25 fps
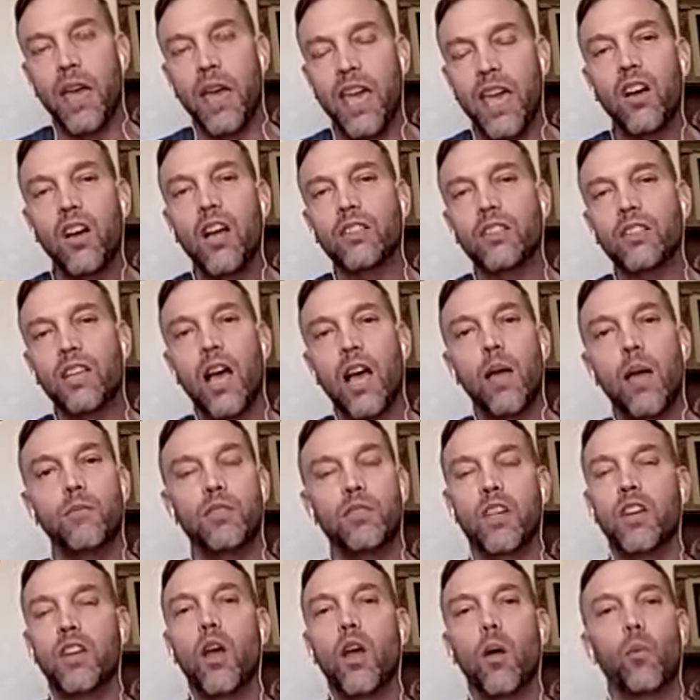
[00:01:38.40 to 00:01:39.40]
Paying on
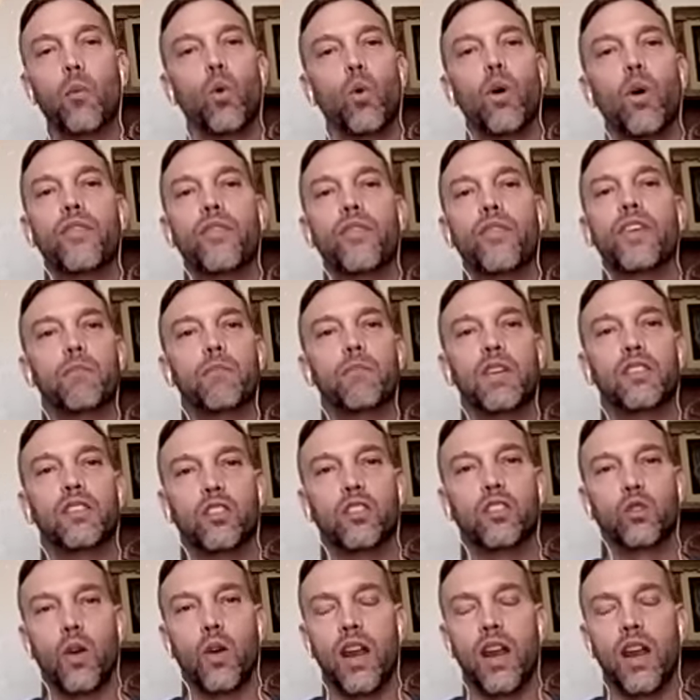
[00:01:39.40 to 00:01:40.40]
time is the number one thing in
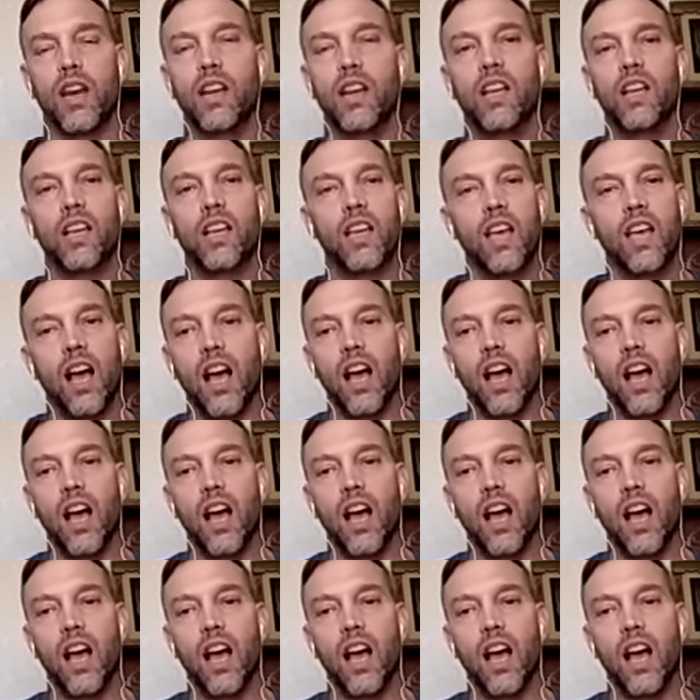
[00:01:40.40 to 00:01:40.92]
business credit.